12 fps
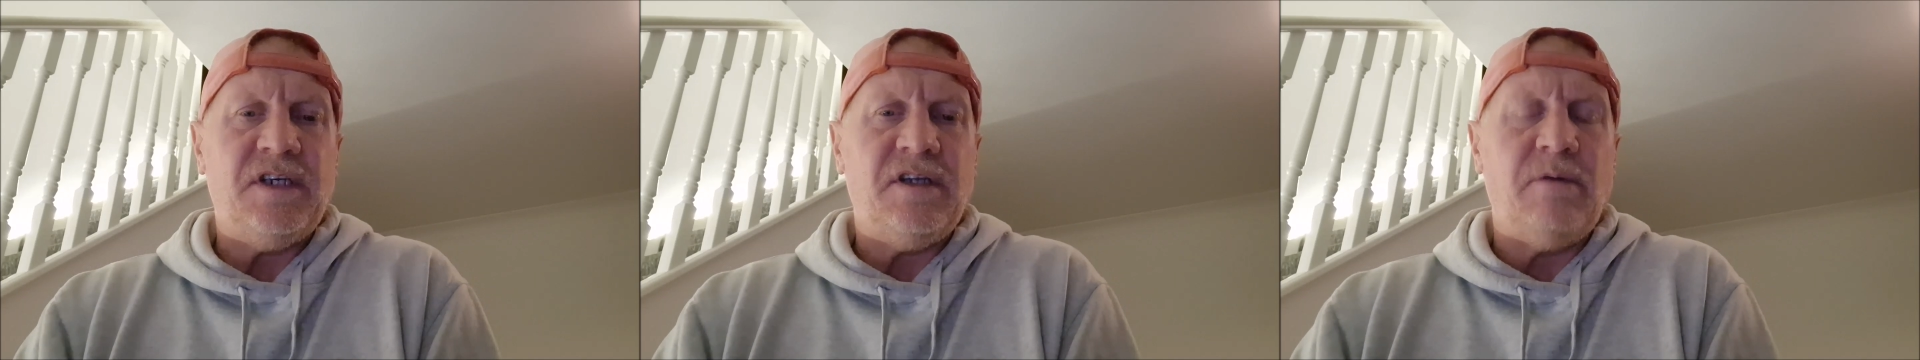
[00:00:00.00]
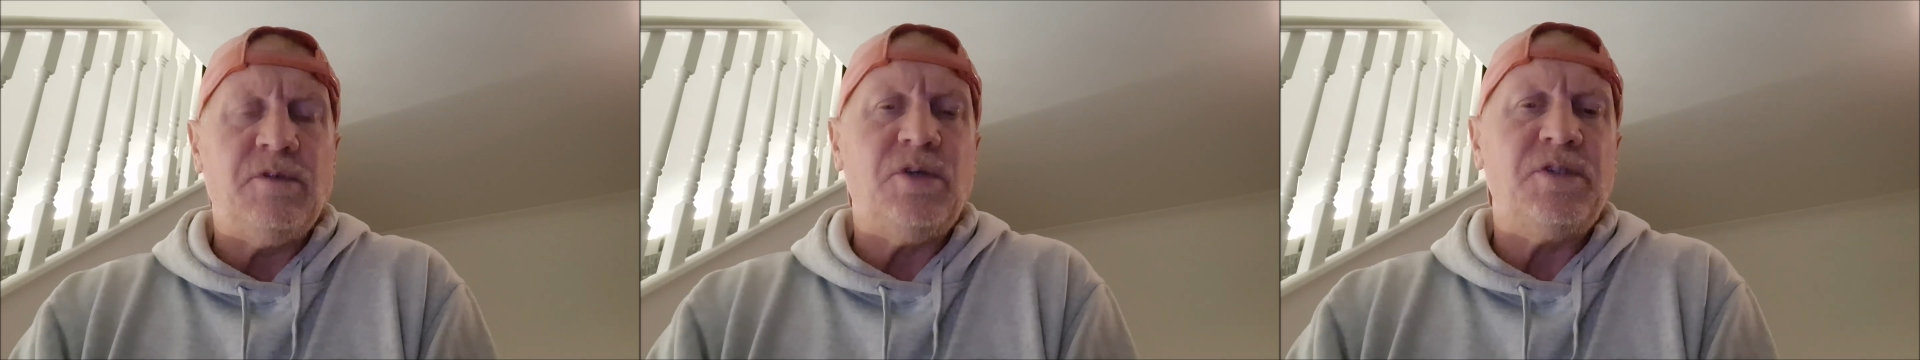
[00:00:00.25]

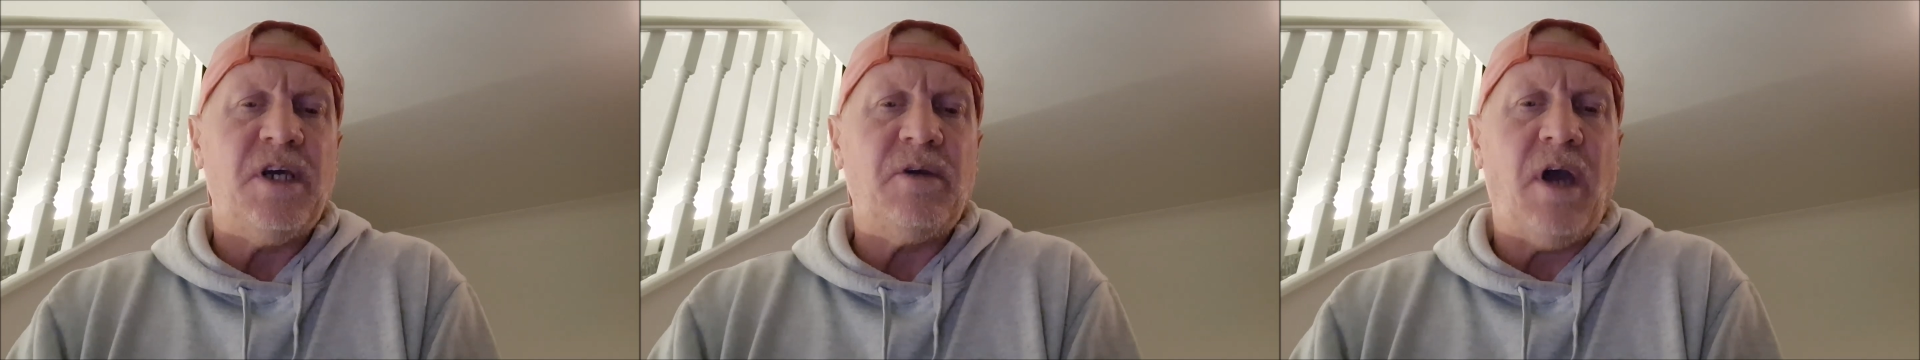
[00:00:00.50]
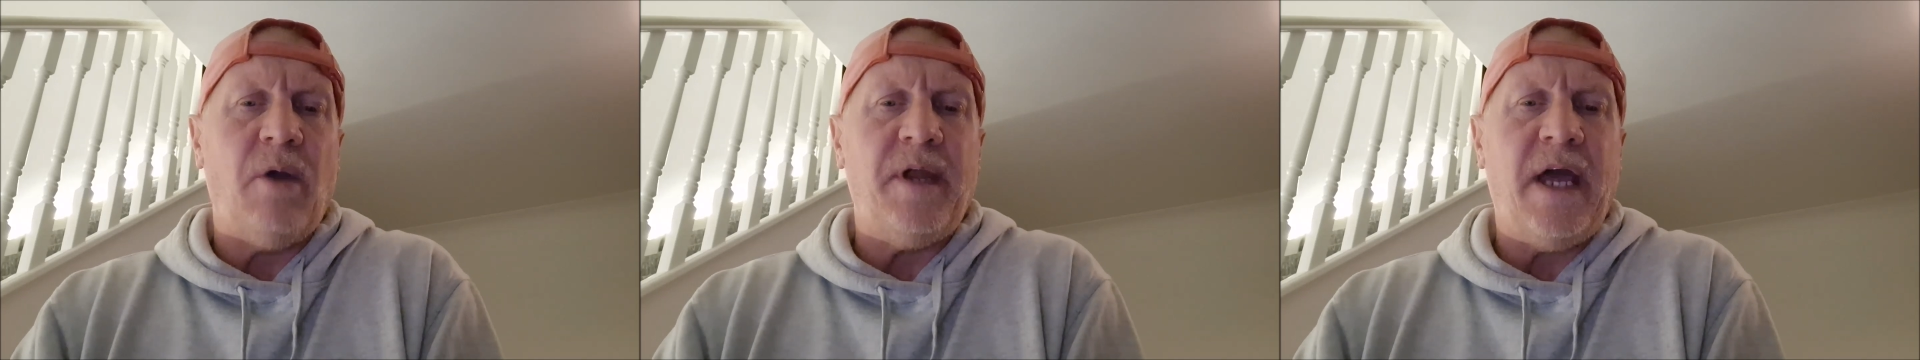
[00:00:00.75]
and I was also
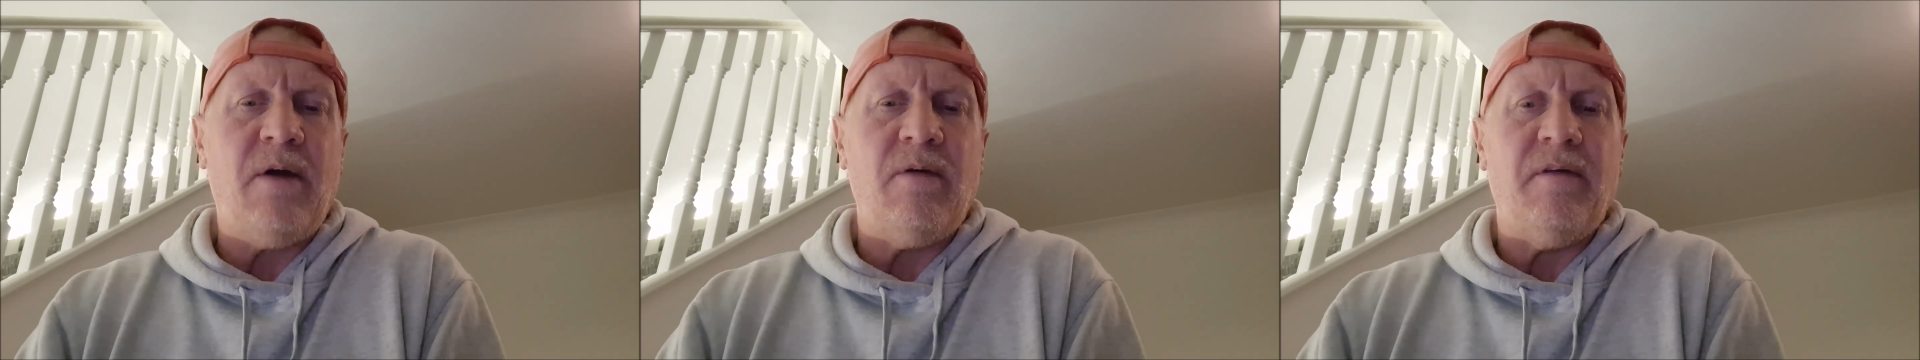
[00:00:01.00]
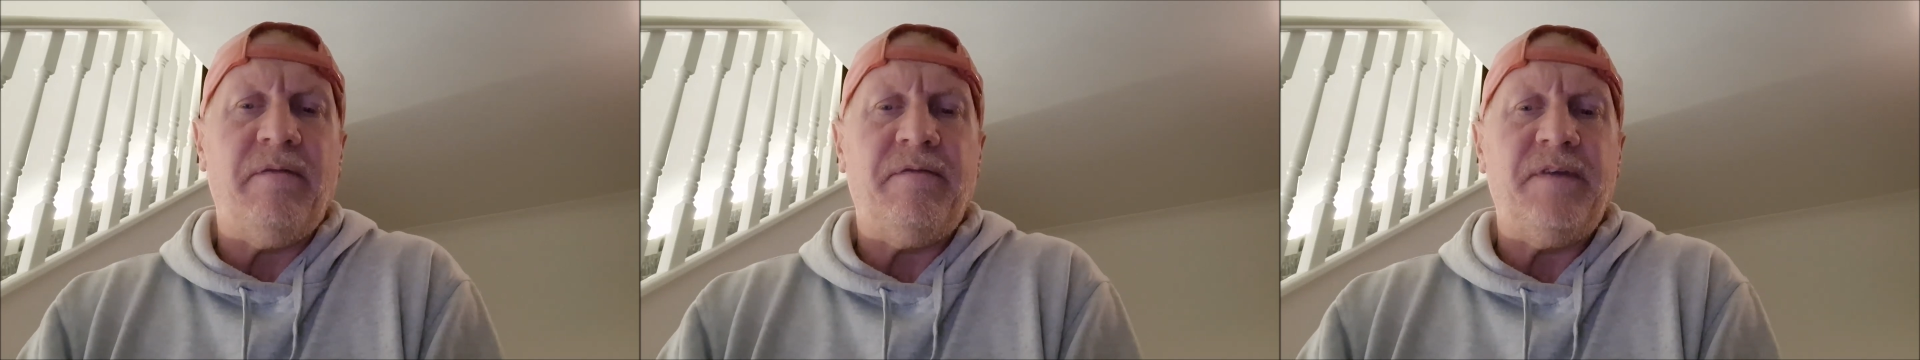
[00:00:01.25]
going
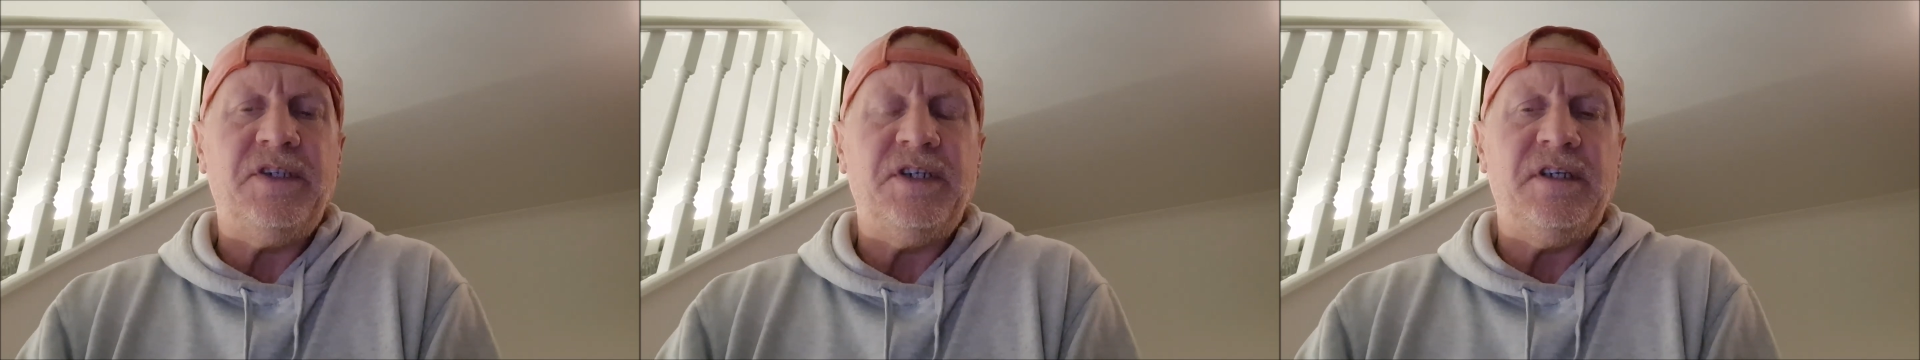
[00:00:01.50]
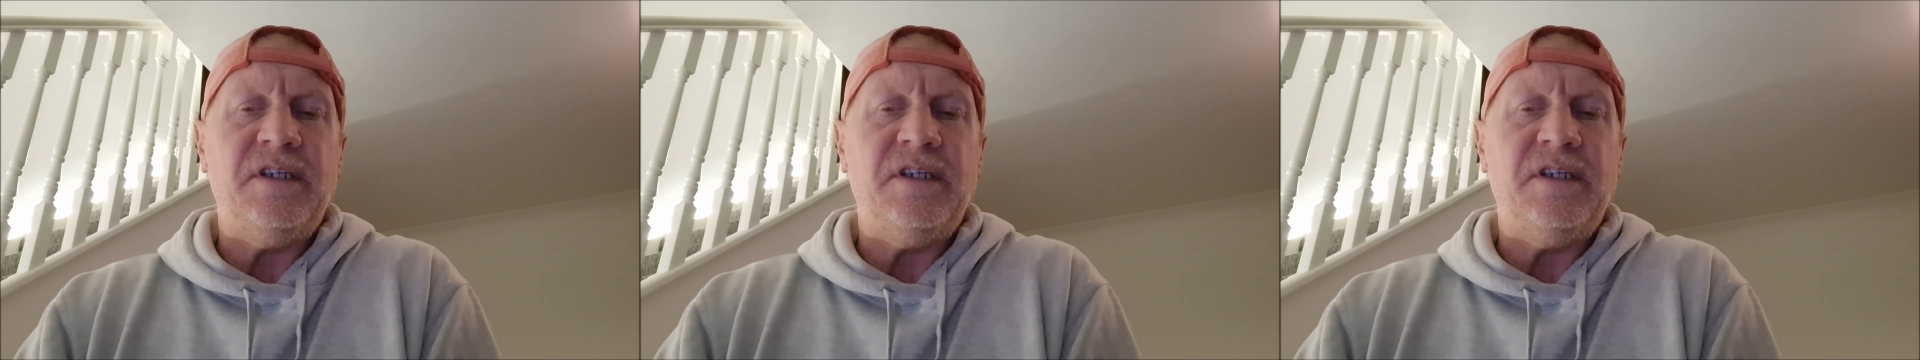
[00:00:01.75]
out fishing